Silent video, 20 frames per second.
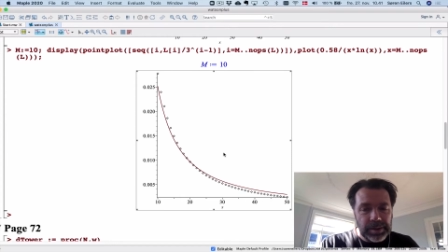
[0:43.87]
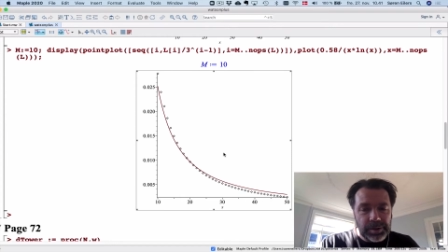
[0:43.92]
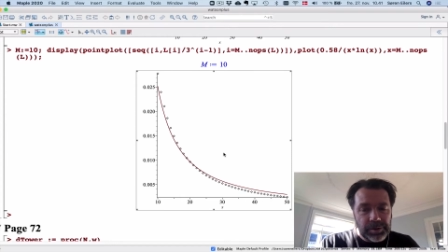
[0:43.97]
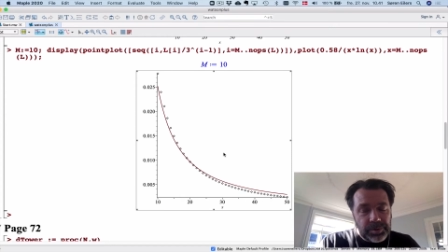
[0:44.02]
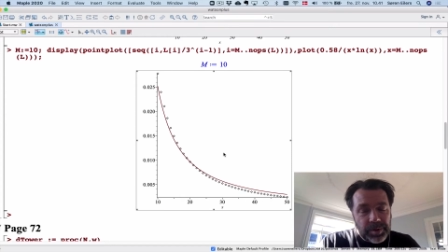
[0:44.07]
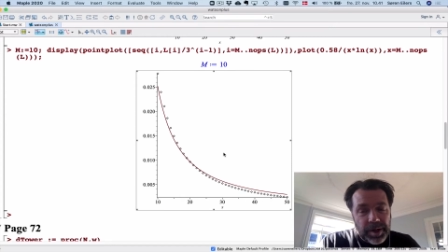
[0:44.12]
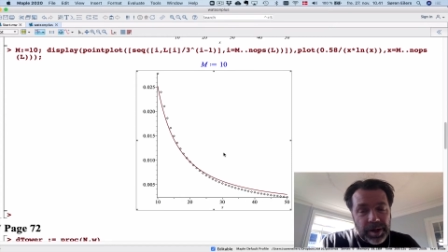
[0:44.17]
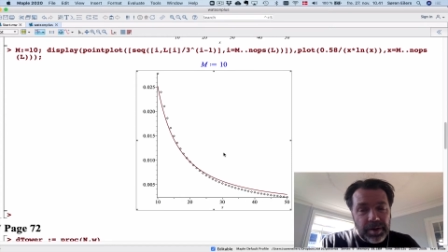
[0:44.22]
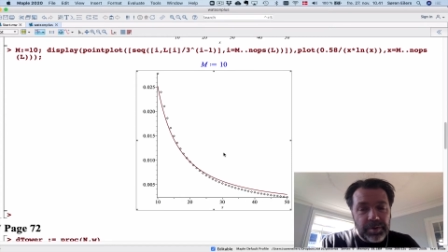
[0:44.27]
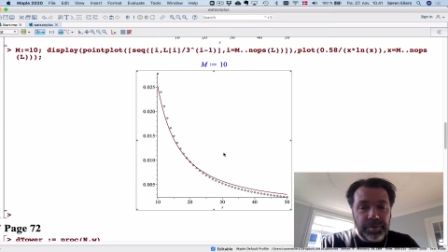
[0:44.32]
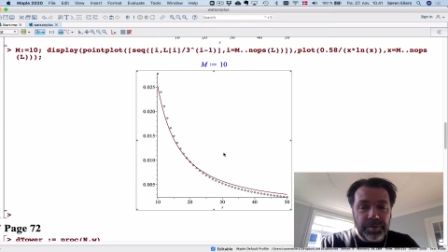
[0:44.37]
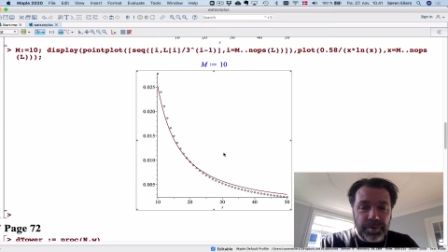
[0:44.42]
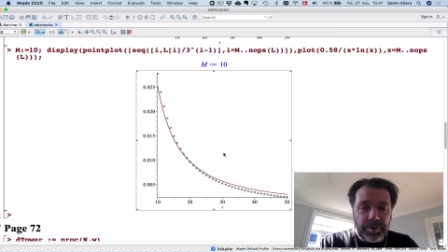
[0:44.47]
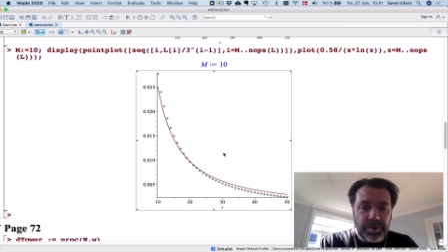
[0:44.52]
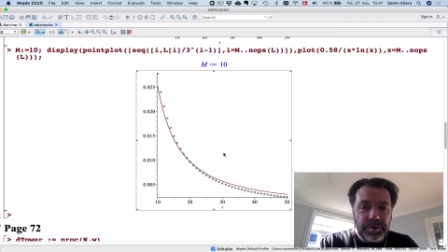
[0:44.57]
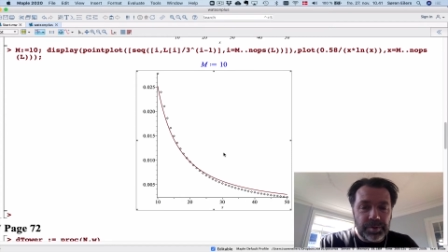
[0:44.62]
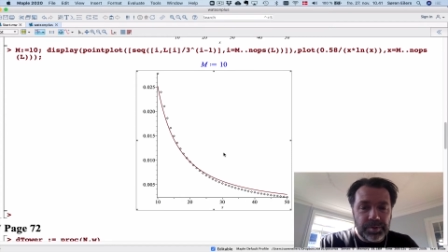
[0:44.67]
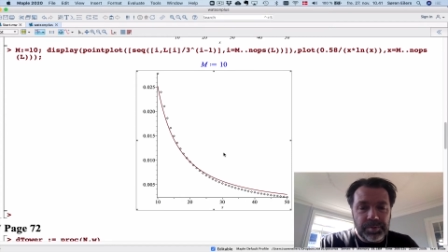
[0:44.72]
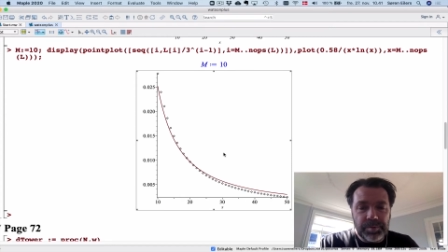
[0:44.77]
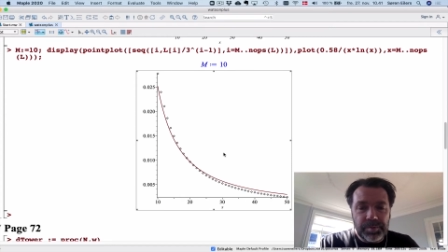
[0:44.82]
graph
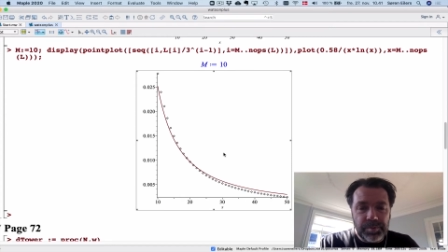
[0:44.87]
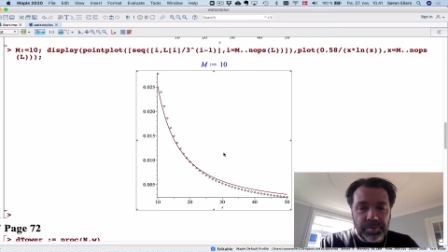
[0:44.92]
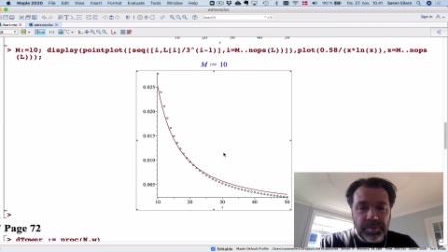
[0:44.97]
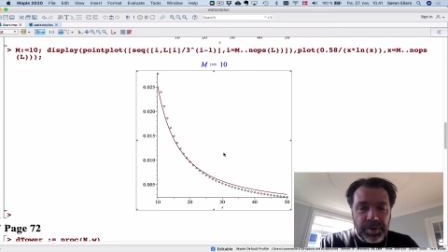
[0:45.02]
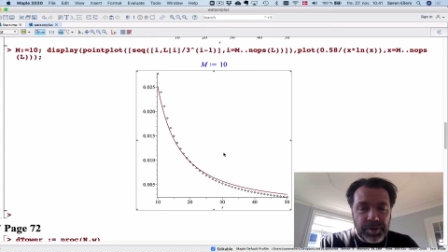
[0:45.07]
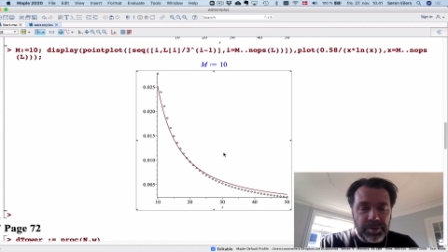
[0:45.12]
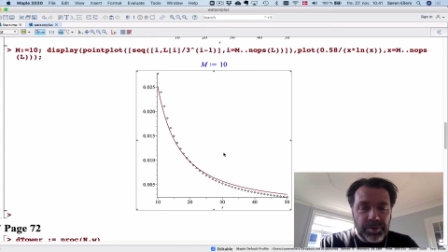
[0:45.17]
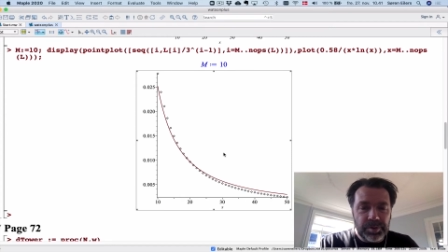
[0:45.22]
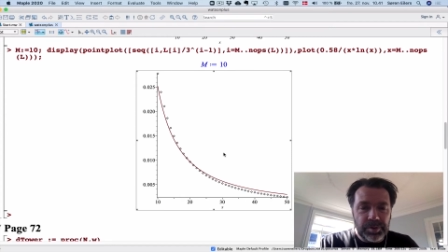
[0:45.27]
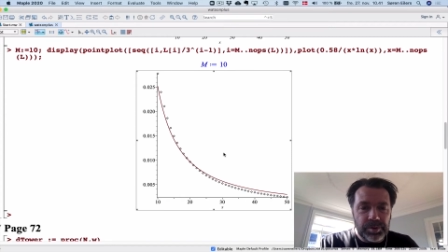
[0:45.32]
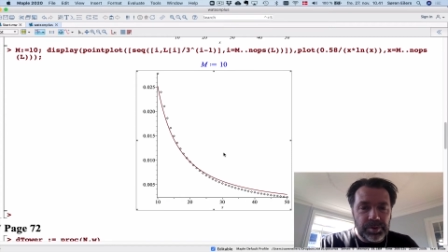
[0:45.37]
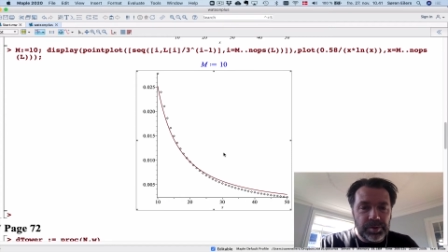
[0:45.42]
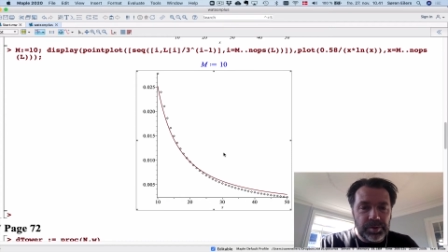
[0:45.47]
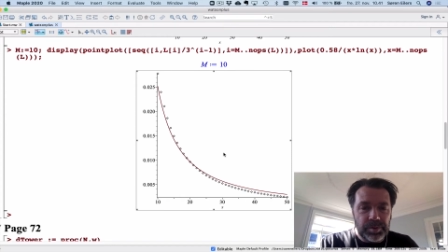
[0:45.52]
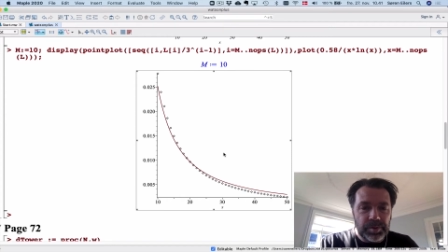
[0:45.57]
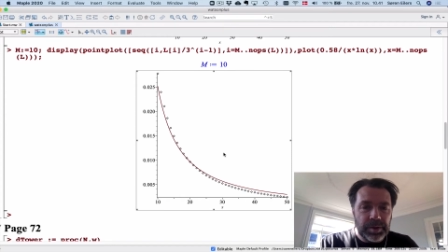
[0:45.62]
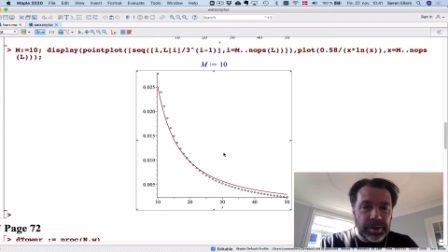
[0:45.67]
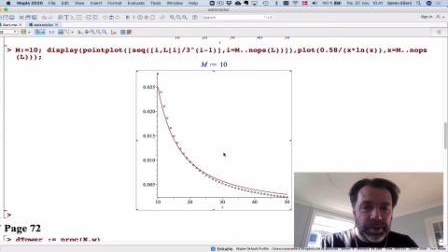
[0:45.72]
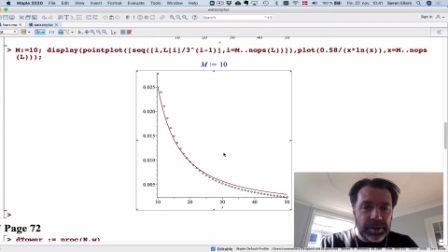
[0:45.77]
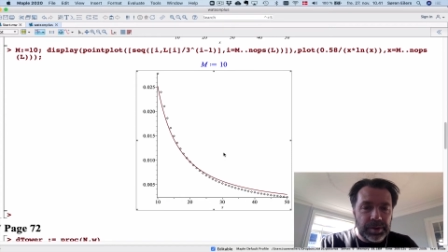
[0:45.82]
or visual
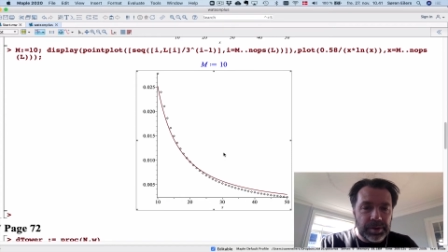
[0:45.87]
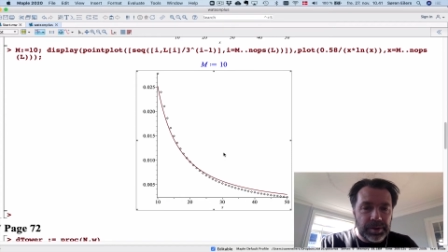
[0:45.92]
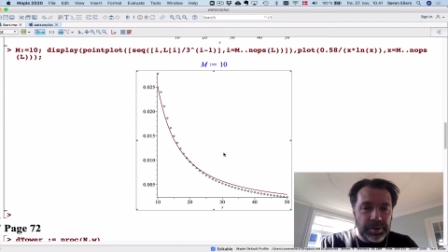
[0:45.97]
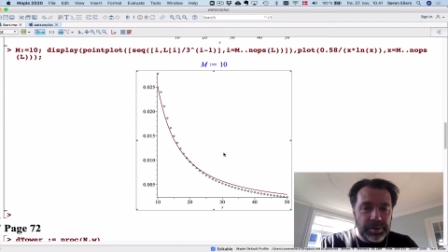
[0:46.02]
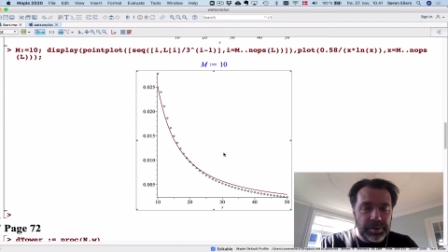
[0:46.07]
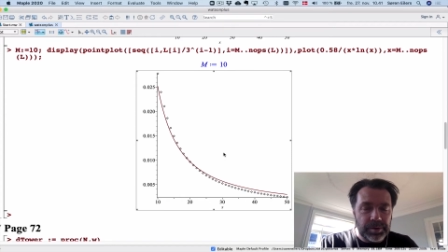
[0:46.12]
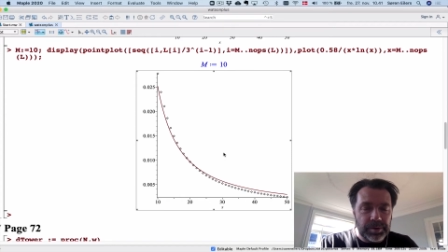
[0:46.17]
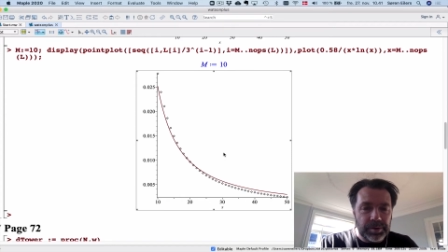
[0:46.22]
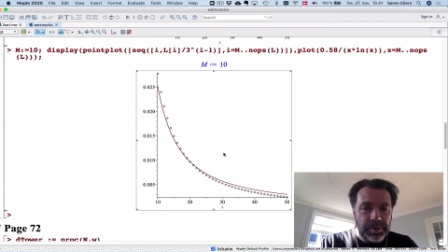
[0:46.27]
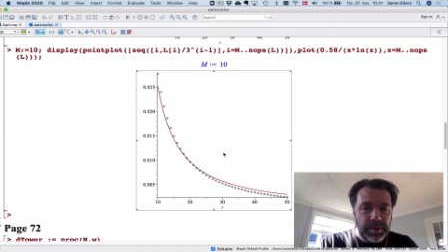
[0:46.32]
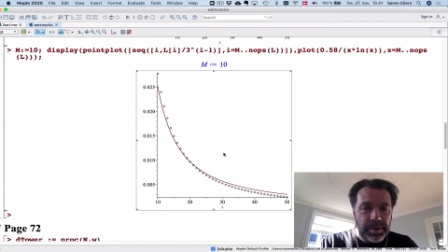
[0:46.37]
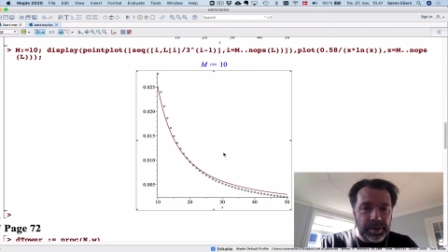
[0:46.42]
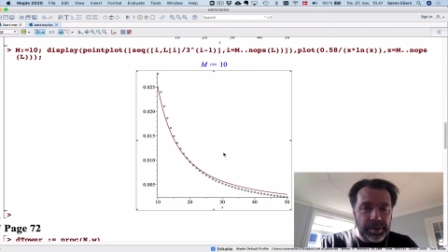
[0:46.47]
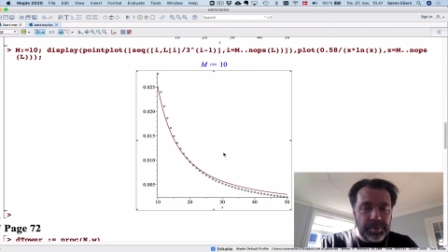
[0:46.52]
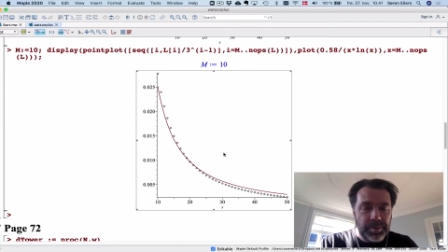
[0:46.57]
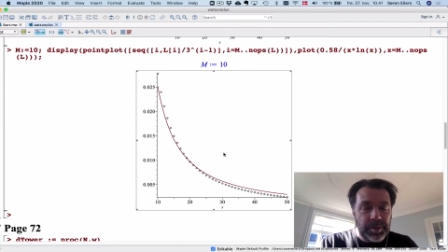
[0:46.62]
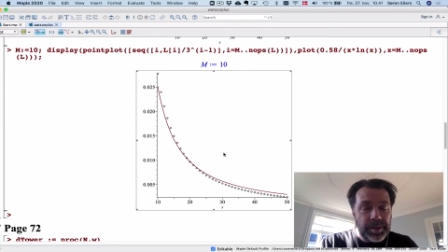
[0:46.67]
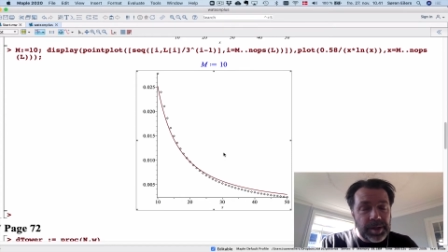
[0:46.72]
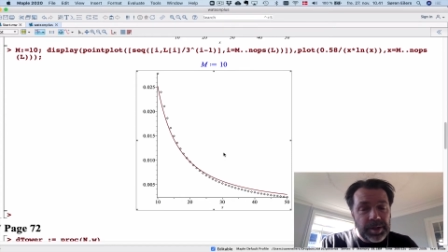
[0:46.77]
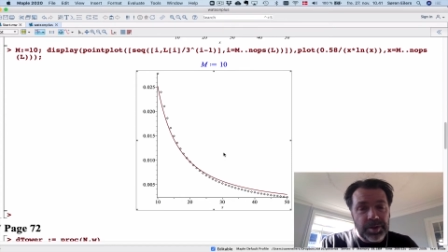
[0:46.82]
uh,
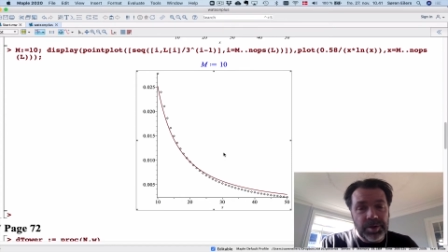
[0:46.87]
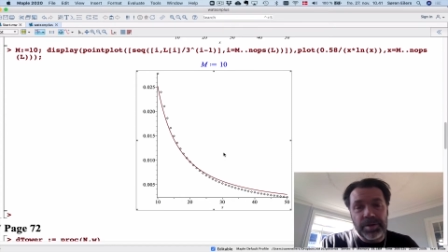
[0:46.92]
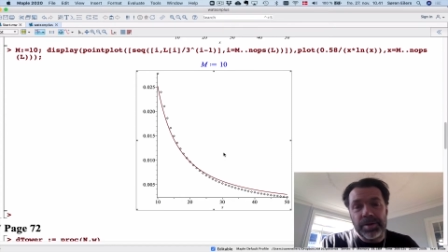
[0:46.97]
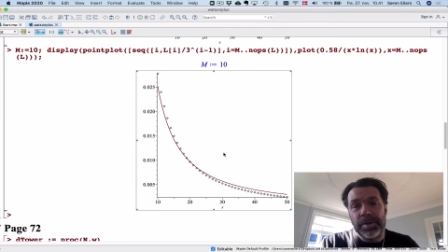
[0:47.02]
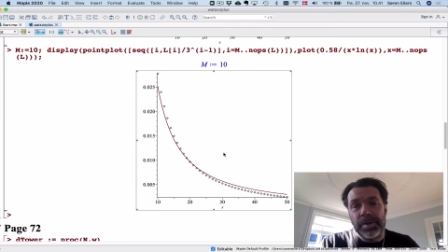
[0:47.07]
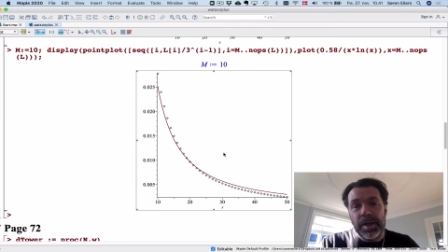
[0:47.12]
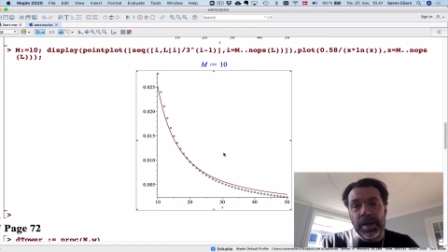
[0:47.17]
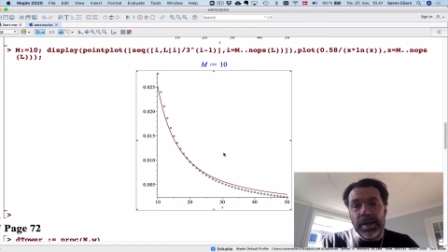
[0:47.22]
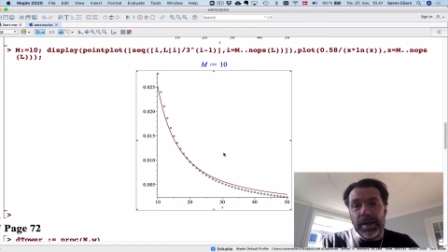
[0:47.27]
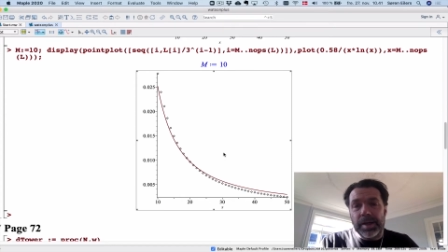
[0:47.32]
explanation.